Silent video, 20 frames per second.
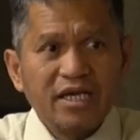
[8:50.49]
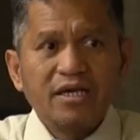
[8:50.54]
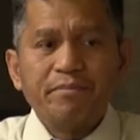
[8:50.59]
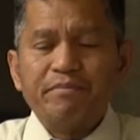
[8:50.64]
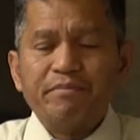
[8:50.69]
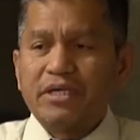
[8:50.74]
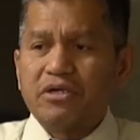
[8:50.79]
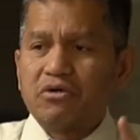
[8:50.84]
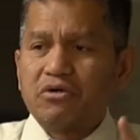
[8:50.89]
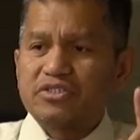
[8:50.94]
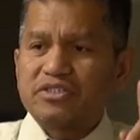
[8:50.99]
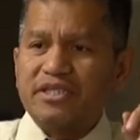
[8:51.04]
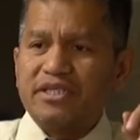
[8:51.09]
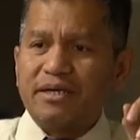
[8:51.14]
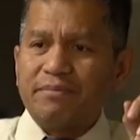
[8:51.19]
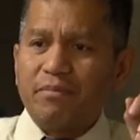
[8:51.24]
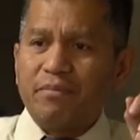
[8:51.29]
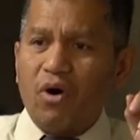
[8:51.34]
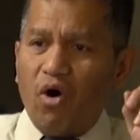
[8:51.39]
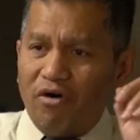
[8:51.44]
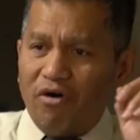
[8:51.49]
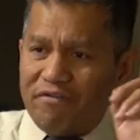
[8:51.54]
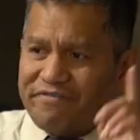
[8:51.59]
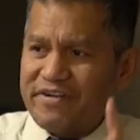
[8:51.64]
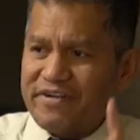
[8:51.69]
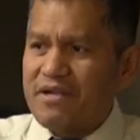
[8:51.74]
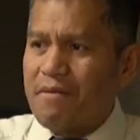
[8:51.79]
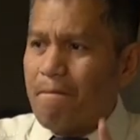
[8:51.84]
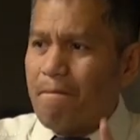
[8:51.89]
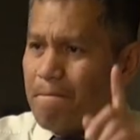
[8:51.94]
because the
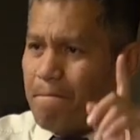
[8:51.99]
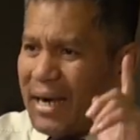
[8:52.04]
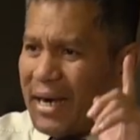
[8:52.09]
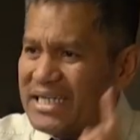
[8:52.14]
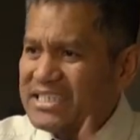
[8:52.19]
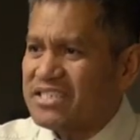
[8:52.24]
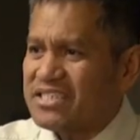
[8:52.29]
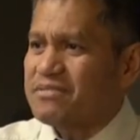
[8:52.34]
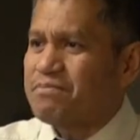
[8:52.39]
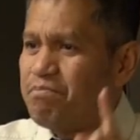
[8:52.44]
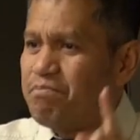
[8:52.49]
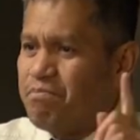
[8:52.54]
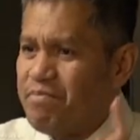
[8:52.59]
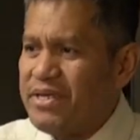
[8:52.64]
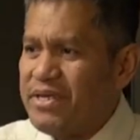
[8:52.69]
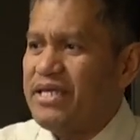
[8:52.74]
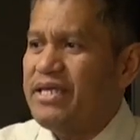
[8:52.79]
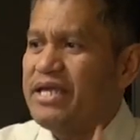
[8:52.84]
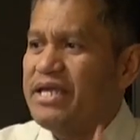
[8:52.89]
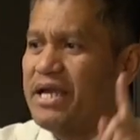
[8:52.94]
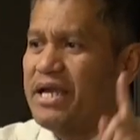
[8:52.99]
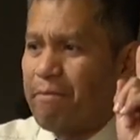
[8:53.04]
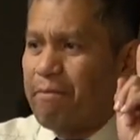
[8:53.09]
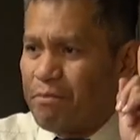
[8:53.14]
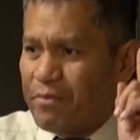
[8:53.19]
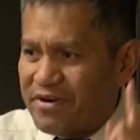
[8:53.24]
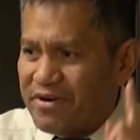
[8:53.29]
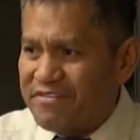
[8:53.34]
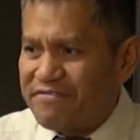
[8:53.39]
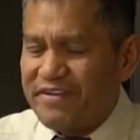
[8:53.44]
offering must be
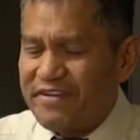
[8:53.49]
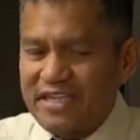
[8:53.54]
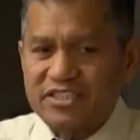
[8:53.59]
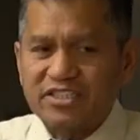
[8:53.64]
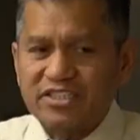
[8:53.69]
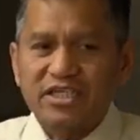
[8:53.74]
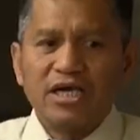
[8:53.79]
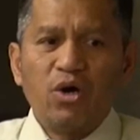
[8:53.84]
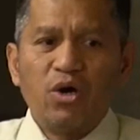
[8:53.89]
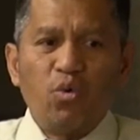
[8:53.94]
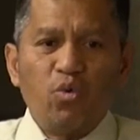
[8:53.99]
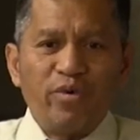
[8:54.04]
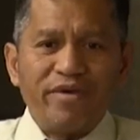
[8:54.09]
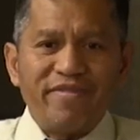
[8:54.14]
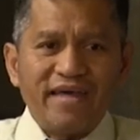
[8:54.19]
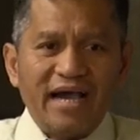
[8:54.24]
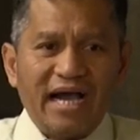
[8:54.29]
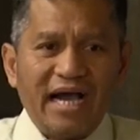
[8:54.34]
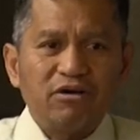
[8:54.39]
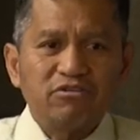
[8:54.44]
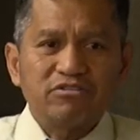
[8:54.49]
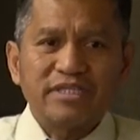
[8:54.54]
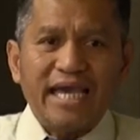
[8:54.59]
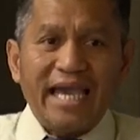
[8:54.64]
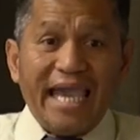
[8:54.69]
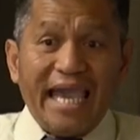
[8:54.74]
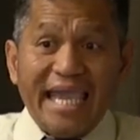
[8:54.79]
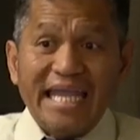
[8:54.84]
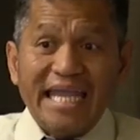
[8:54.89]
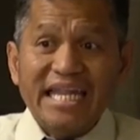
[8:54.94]
perfect without
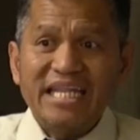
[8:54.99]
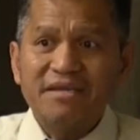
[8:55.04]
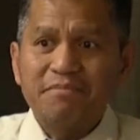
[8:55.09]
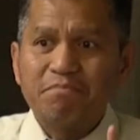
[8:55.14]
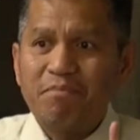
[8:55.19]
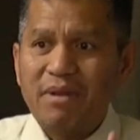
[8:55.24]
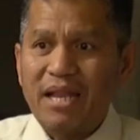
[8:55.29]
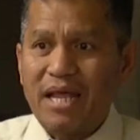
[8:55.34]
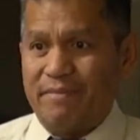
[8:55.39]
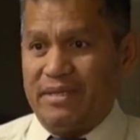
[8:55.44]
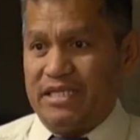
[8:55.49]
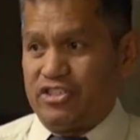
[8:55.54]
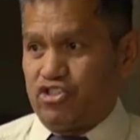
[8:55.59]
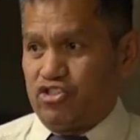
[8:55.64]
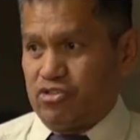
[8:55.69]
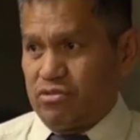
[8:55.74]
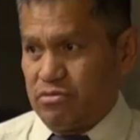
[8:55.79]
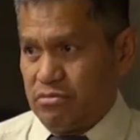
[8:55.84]
any blemish.